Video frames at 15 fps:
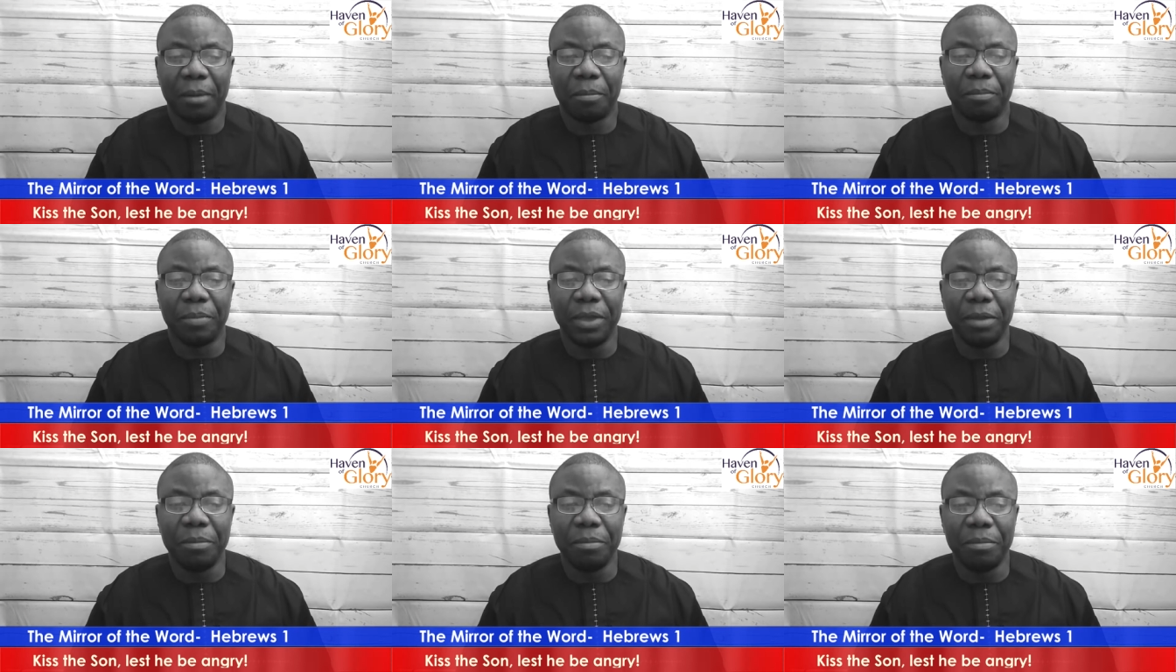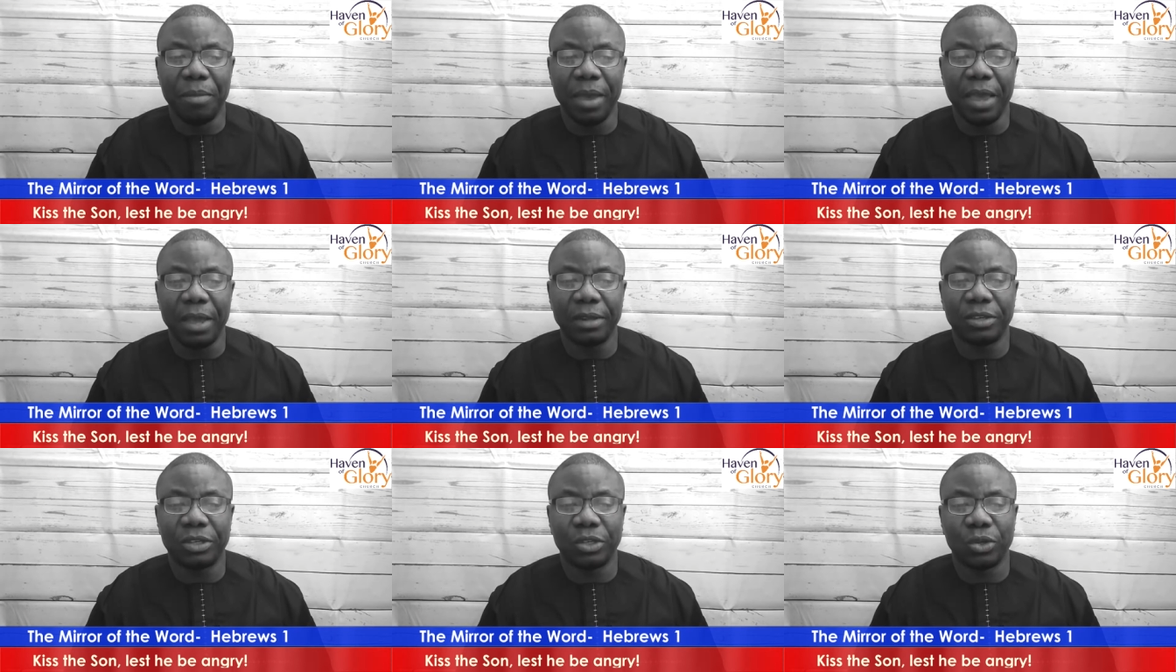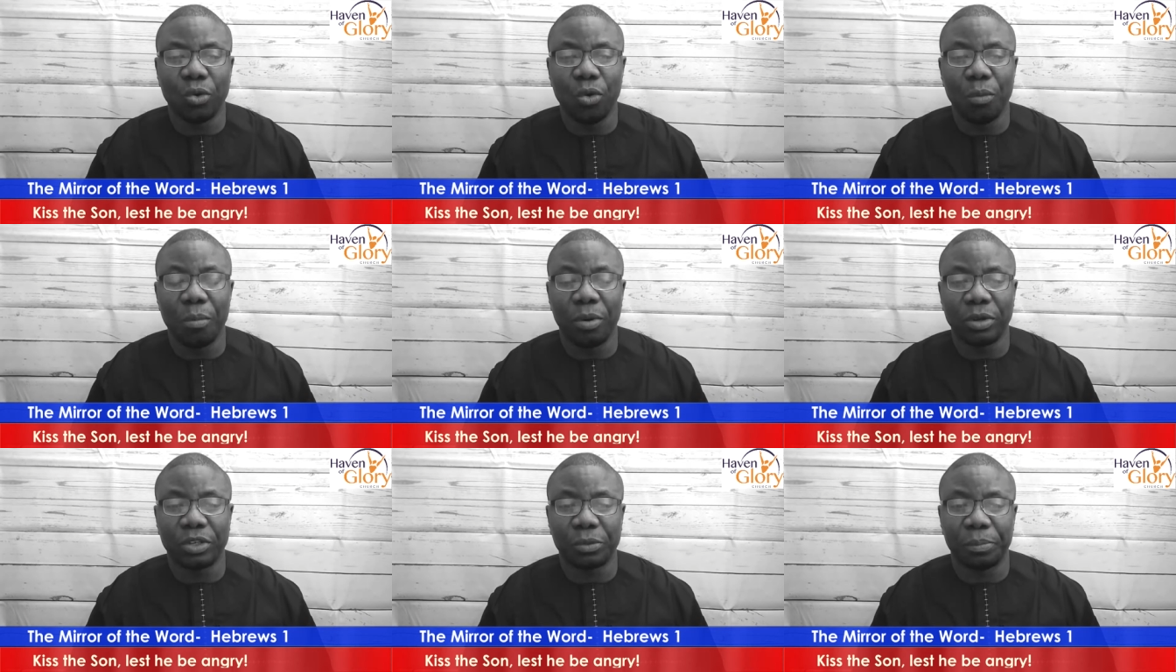being made so
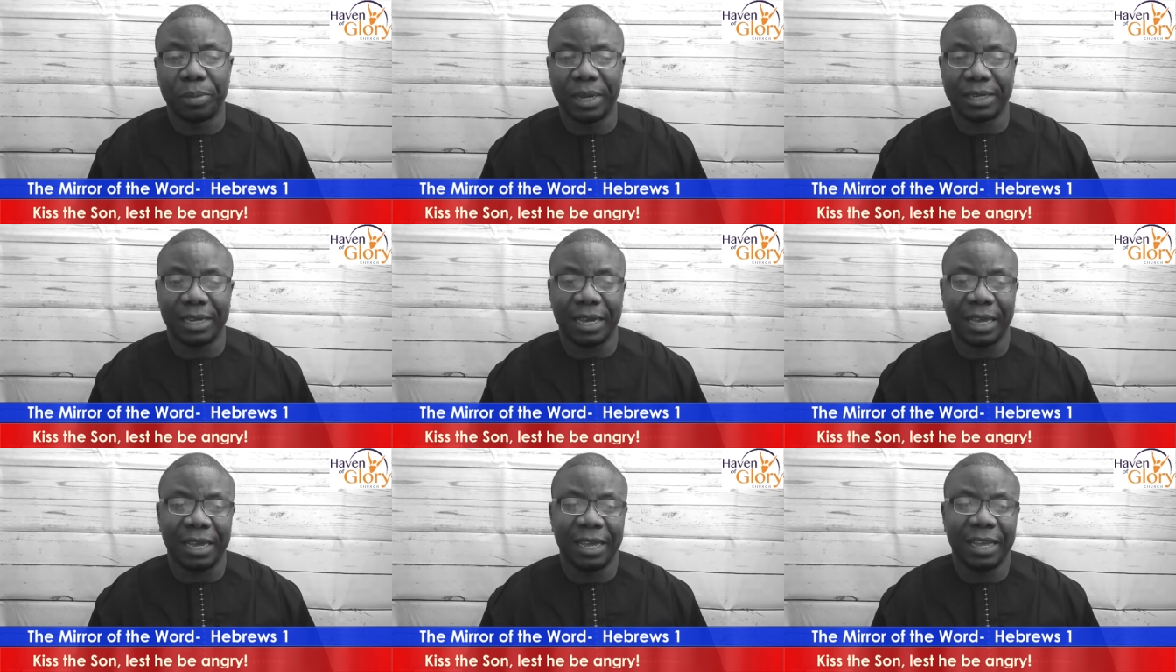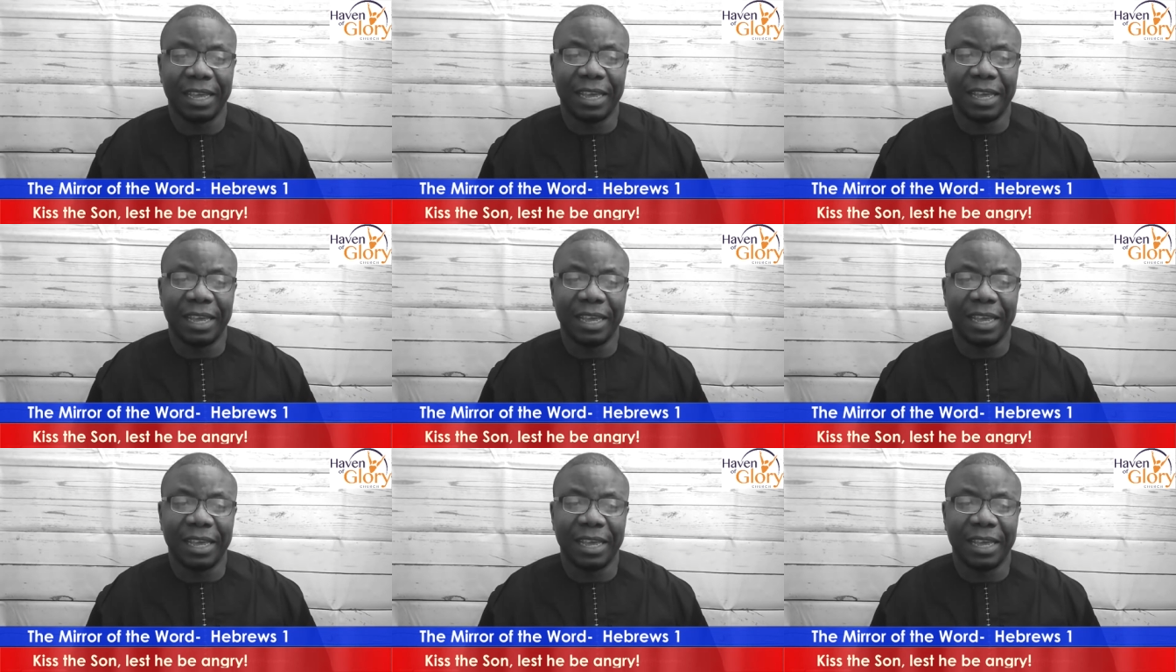much better